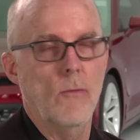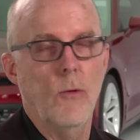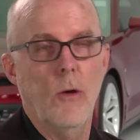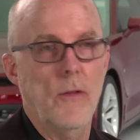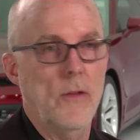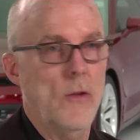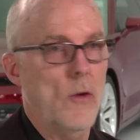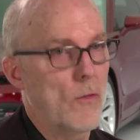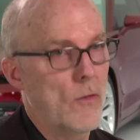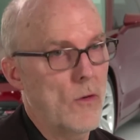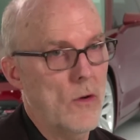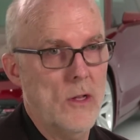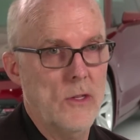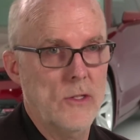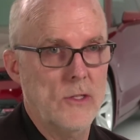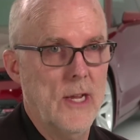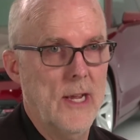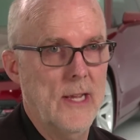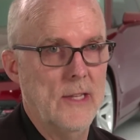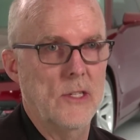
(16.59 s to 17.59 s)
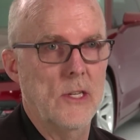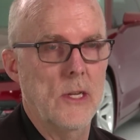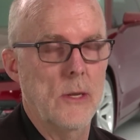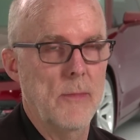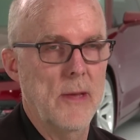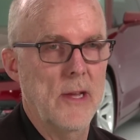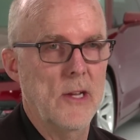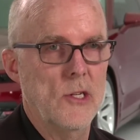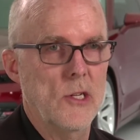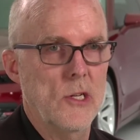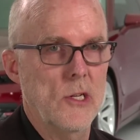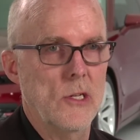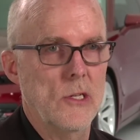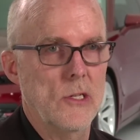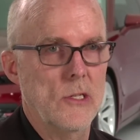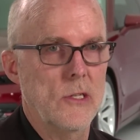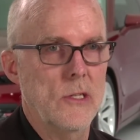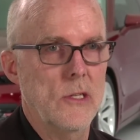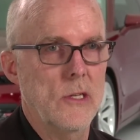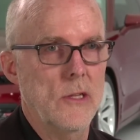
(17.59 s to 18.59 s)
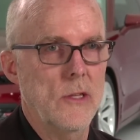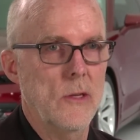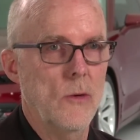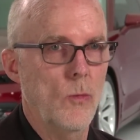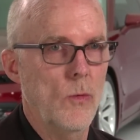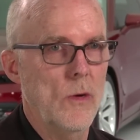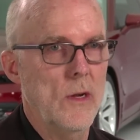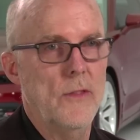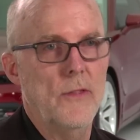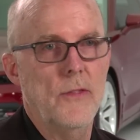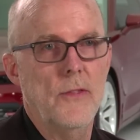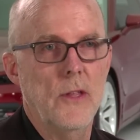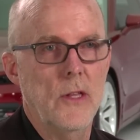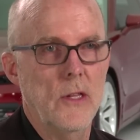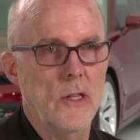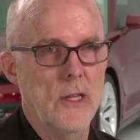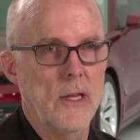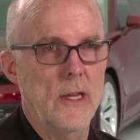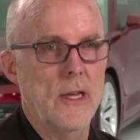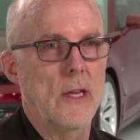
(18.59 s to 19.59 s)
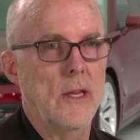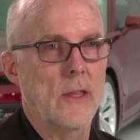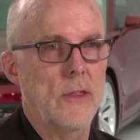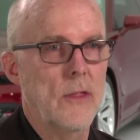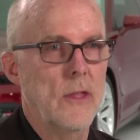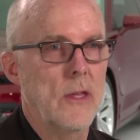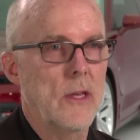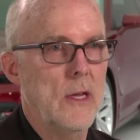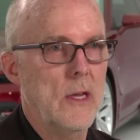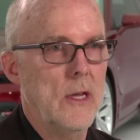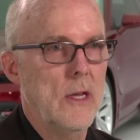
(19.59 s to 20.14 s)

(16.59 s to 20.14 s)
well, the overall size, the dimensions, the, the width, the length,